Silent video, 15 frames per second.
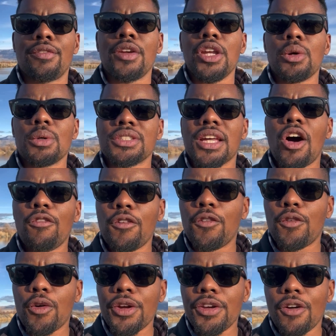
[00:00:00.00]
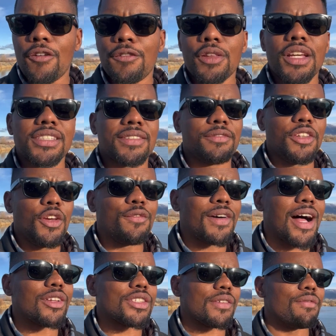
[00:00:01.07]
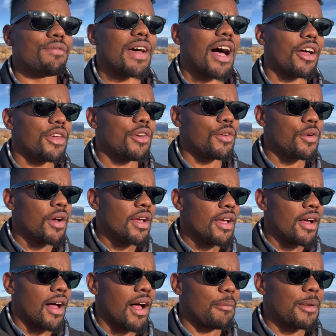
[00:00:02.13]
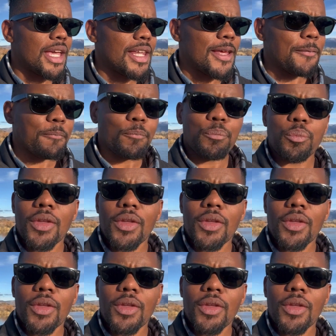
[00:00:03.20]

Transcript: video was helpful for you. Hopefully you found some value in it.